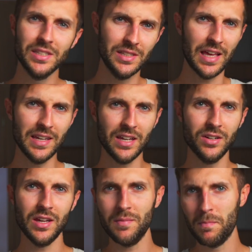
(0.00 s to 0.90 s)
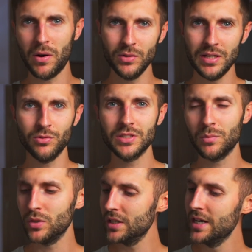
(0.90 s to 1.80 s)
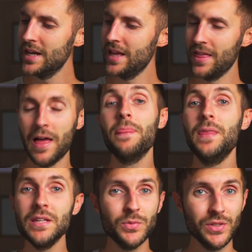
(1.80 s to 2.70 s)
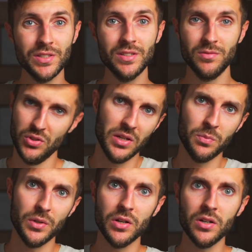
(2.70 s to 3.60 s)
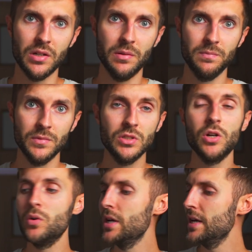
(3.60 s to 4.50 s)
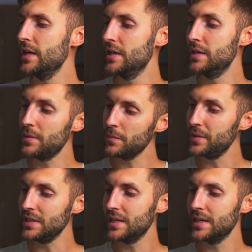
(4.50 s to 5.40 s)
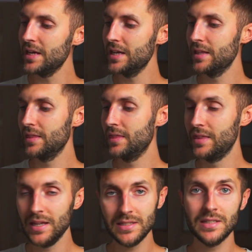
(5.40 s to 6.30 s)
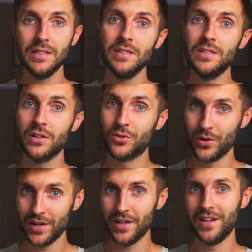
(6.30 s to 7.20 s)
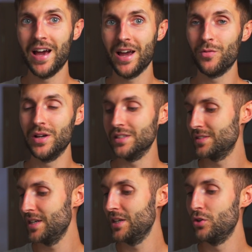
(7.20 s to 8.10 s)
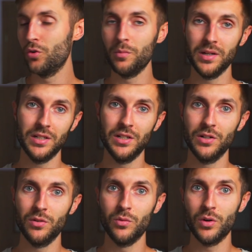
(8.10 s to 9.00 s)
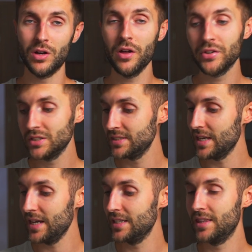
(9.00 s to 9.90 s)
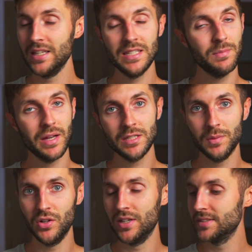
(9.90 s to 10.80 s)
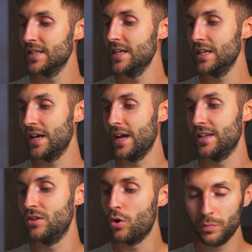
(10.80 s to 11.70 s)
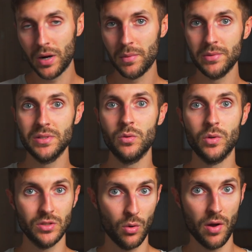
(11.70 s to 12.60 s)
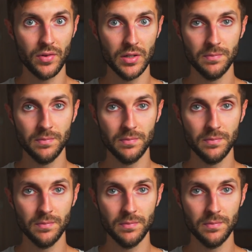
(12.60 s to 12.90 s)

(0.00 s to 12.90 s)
standing on a mountain or somewhere, and this was doing pretty good. So in my opinion, this is great in high winds, no matter what others say. This is my experience. Had no problems whatsoever.